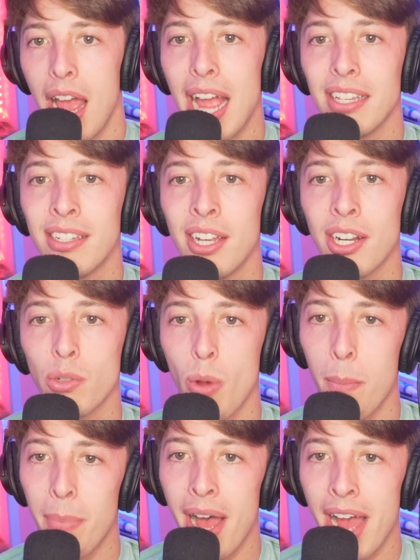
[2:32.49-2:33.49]
As yeah. years
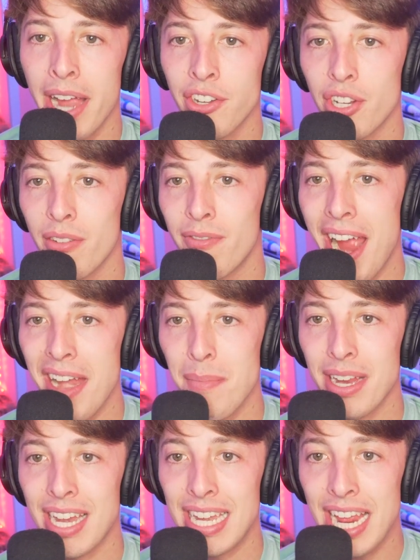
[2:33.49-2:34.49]
went by, she invited
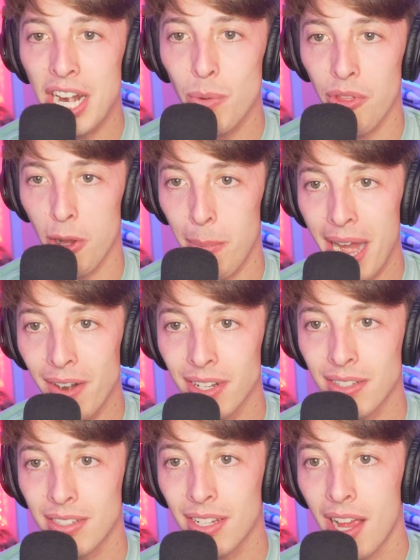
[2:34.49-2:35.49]
me to dinner with her
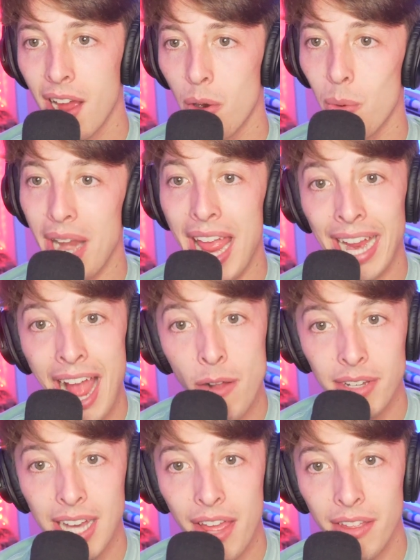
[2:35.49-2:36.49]
parents. We would hang
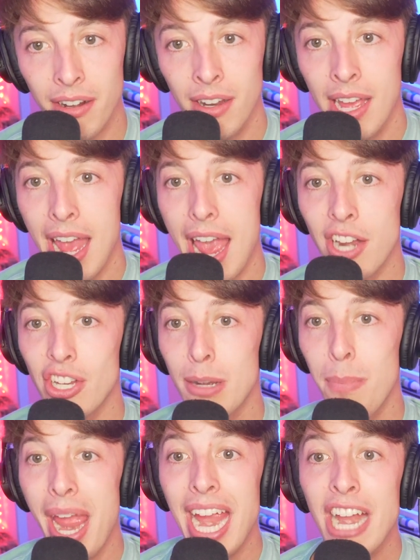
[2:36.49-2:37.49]
out together, and
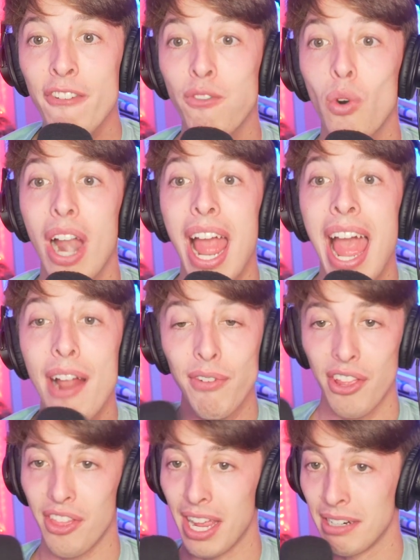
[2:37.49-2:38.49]
she'd pay for
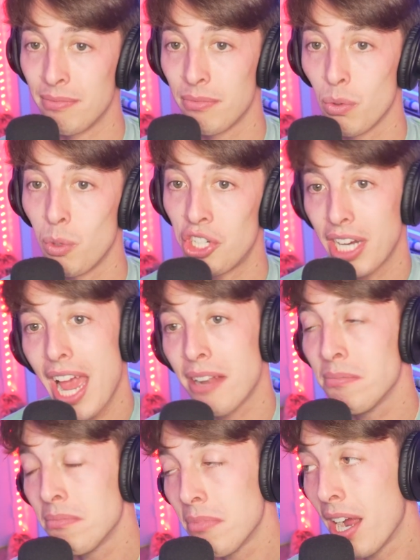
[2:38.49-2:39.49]
everything, which
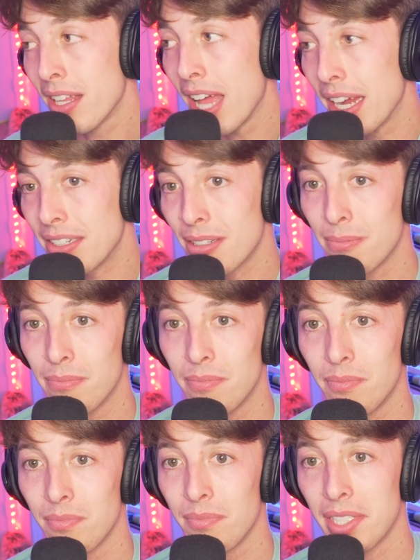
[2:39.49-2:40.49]
again I liked.
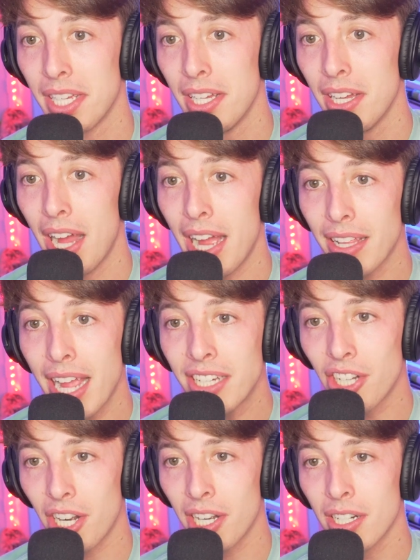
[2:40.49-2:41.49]
Mm. I
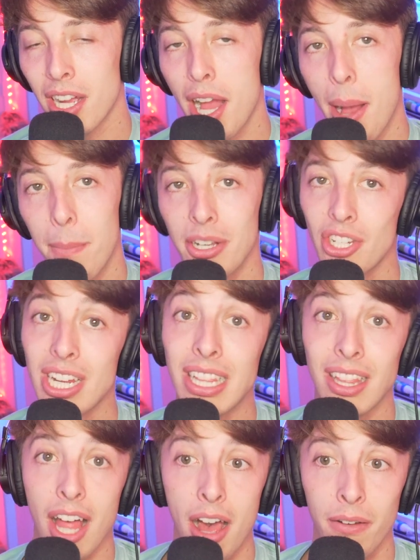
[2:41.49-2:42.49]
liked her, but she
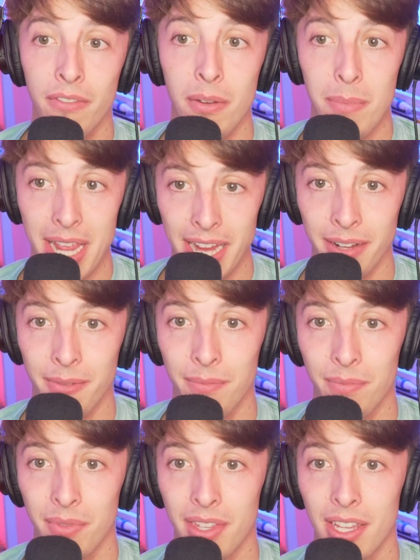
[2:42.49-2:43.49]
loved me.
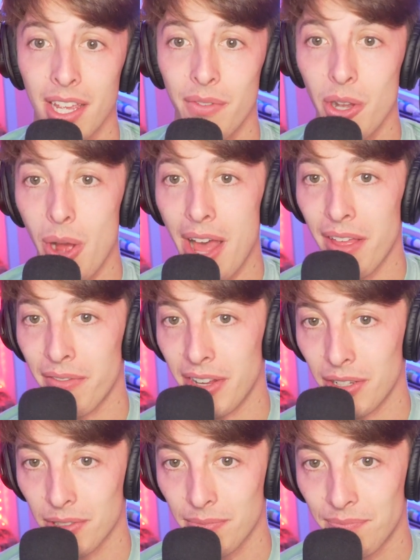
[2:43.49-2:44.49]
Ooh. If you know how that
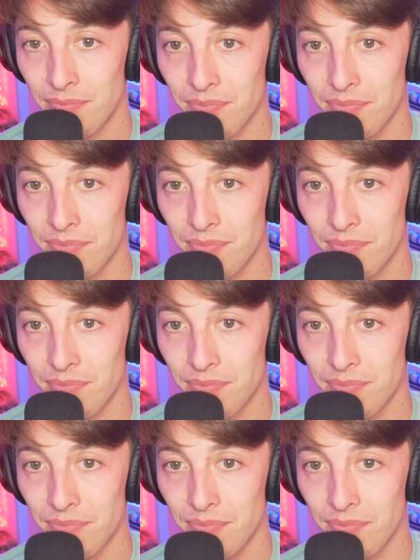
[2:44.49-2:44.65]
feels.